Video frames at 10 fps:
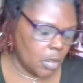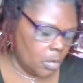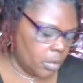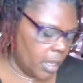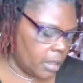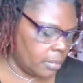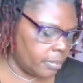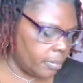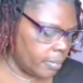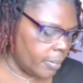Okay.
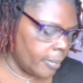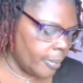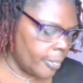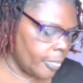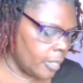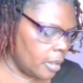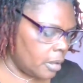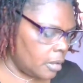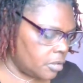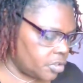
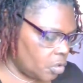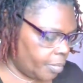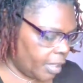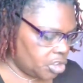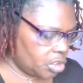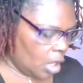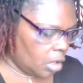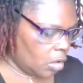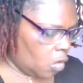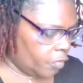So make sure y'all
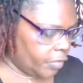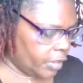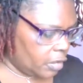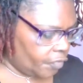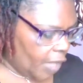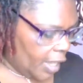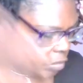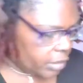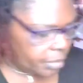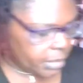go over there and follow him